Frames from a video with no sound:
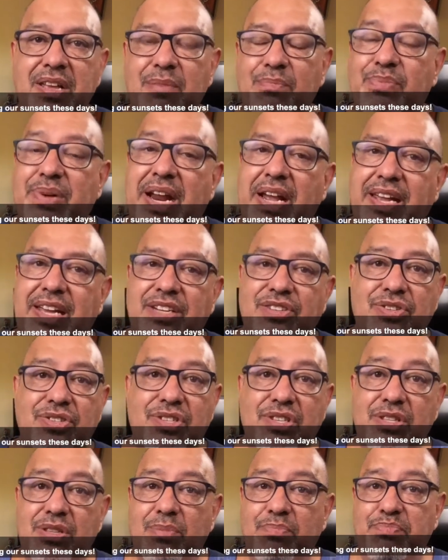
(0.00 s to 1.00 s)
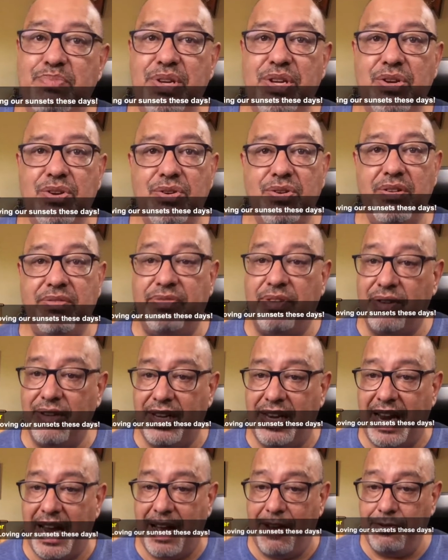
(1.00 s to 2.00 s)
but I get to see the beautiful
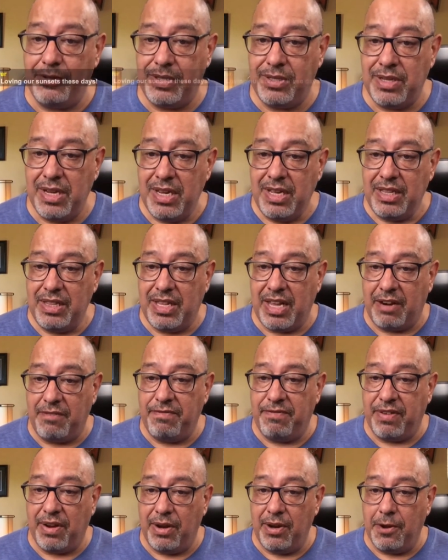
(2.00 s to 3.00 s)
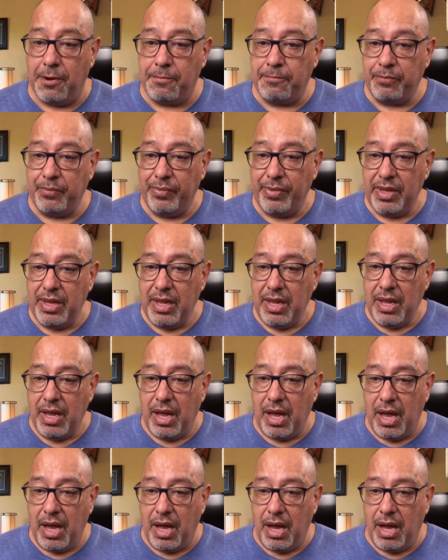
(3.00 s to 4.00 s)
clouds that follow.
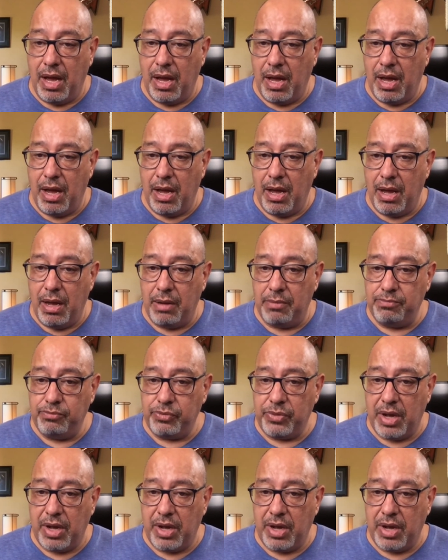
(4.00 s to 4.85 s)
Are